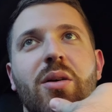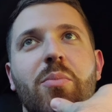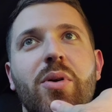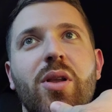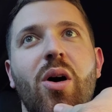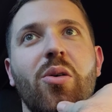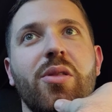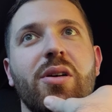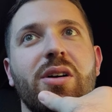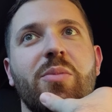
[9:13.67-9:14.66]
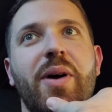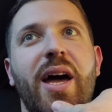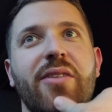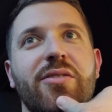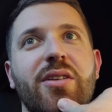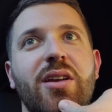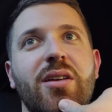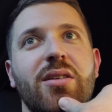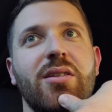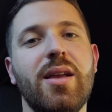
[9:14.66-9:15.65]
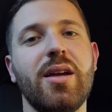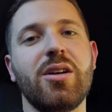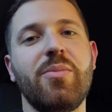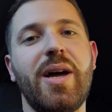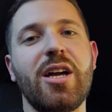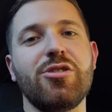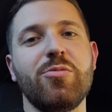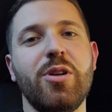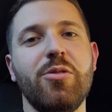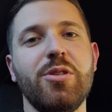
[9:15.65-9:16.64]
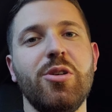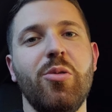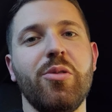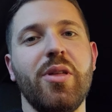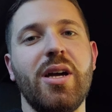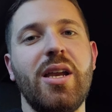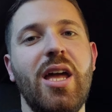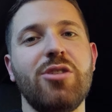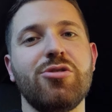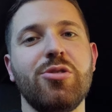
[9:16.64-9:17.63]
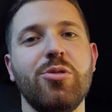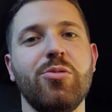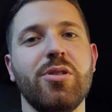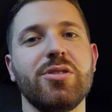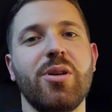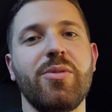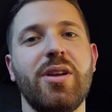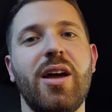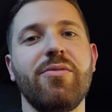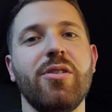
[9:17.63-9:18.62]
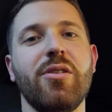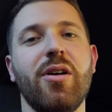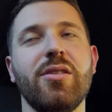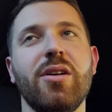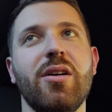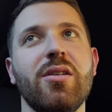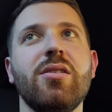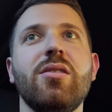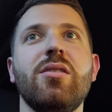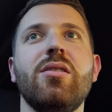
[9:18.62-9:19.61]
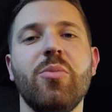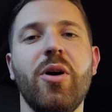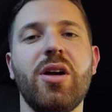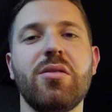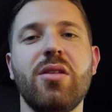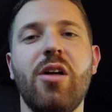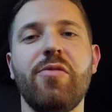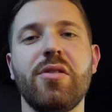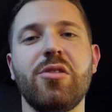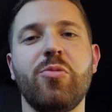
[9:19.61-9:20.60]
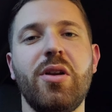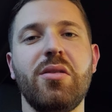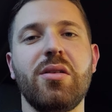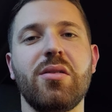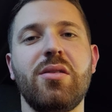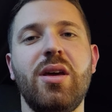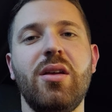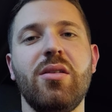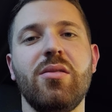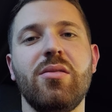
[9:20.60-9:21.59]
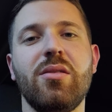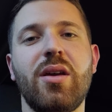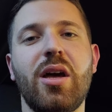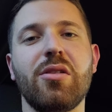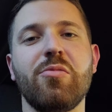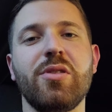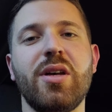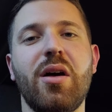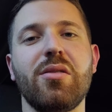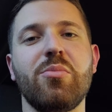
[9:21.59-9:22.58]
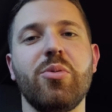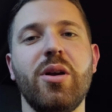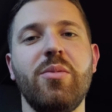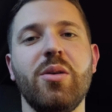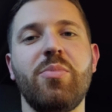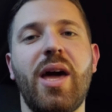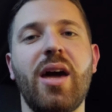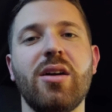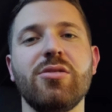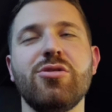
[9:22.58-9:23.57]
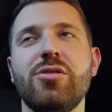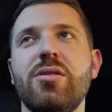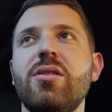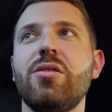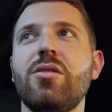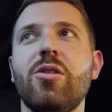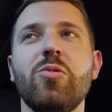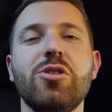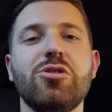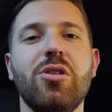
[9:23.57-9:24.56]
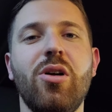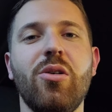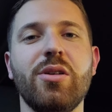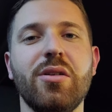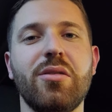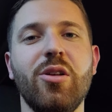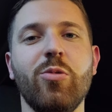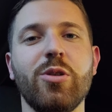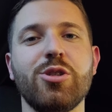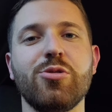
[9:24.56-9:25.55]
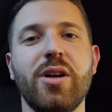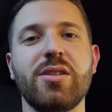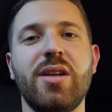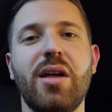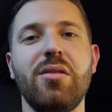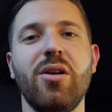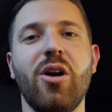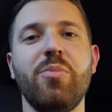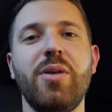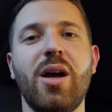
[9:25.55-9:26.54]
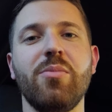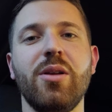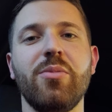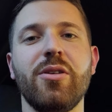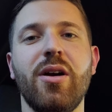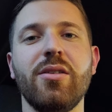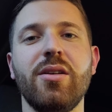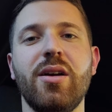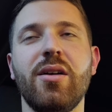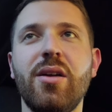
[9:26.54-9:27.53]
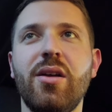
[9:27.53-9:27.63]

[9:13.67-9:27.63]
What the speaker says: below the capacity, then I could imagine what it would do with like an H2 or something heavier on there. The bike itself is a 2016 S1000 premium package. Original owner, still restricted, has the RPM limiter on there.